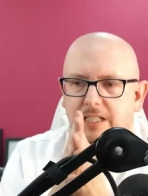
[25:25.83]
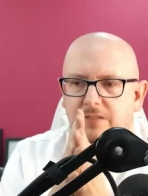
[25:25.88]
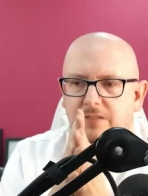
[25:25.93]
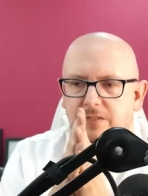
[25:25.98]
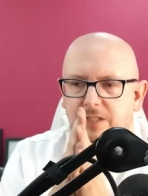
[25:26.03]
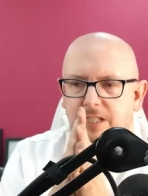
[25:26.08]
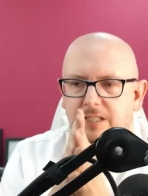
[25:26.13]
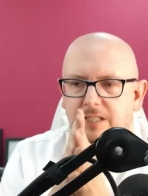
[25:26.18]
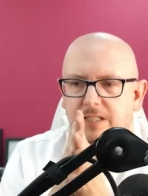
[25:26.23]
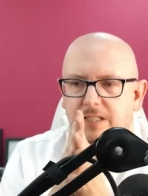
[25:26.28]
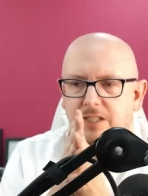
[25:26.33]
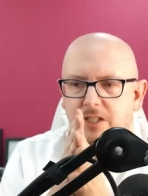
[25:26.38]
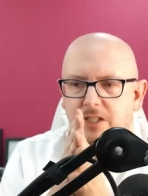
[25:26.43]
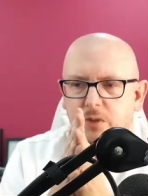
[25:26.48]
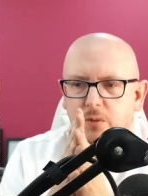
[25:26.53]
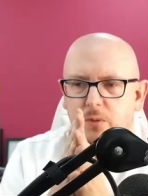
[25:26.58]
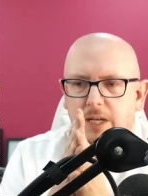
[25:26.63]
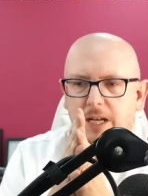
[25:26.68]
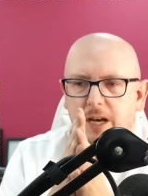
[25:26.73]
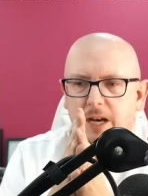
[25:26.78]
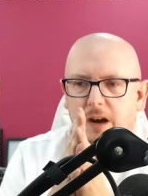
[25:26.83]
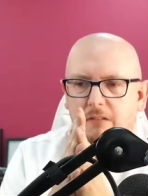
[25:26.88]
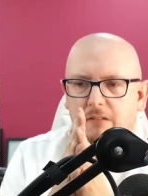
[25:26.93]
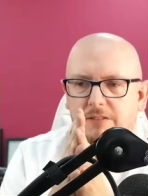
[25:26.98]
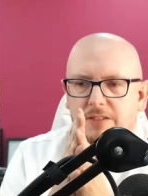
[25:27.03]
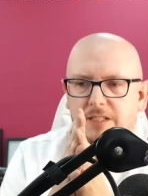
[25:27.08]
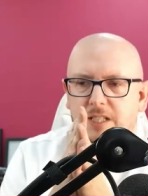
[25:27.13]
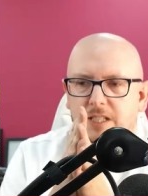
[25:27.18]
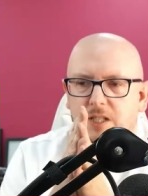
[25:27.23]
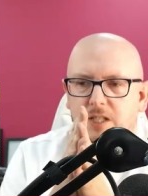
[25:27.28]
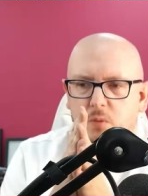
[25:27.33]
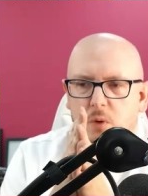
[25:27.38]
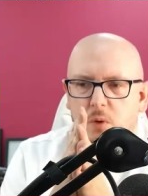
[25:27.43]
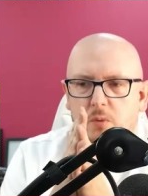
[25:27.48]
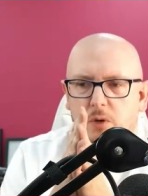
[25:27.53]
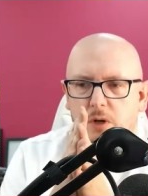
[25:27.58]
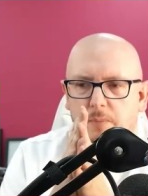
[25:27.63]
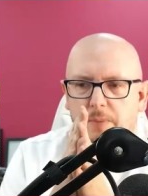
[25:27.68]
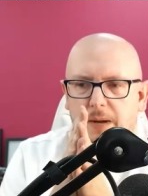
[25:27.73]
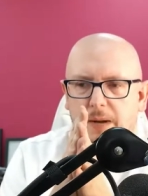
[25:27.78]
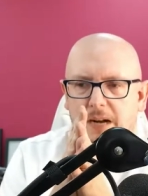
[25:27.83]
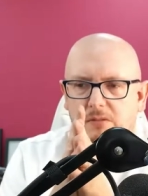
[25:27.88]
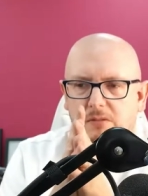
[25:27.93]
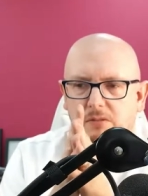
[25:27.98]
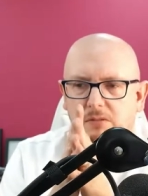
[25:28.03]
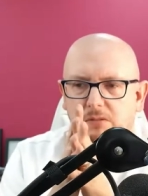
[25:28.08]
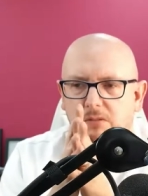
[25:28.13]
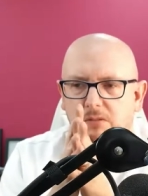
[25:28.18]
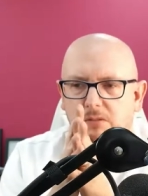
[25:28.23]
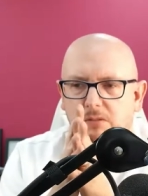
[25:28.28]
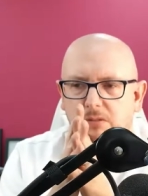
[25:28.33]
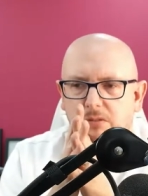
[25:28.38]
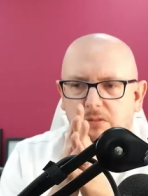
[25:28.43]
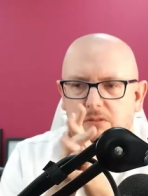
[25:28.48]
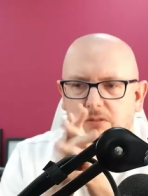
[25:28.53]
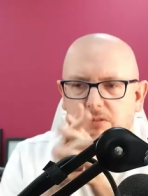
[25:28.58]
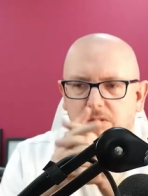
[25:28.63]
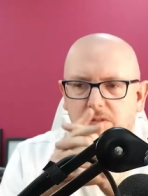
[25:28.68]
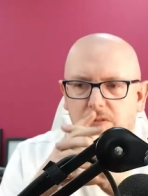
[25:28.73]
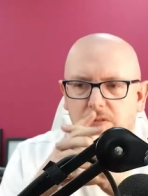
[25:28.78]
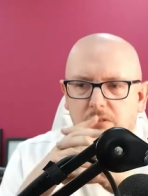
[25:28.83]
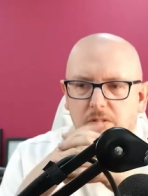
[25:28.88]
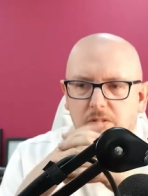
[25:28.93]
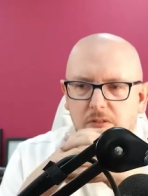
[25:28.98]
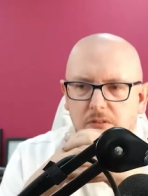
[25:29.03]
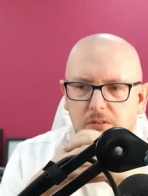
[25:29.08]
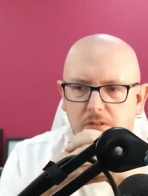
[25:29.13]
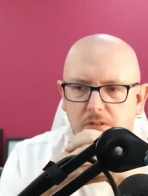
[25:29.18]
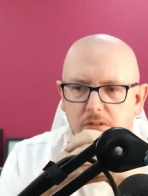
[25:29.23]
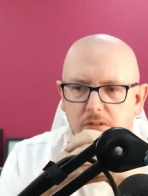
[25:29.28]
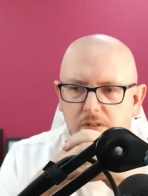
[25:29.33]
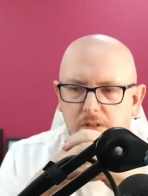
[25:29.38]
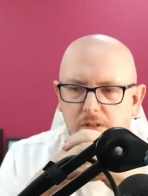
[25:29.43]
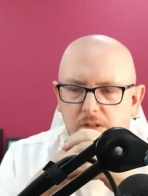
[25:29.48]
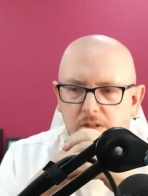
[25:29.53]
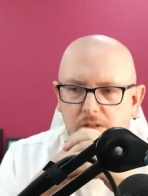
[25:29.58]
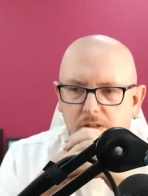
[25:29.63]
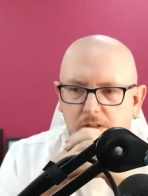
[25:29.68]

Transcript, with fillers: of this is who we are and this is what we're about. Yeah, yeah.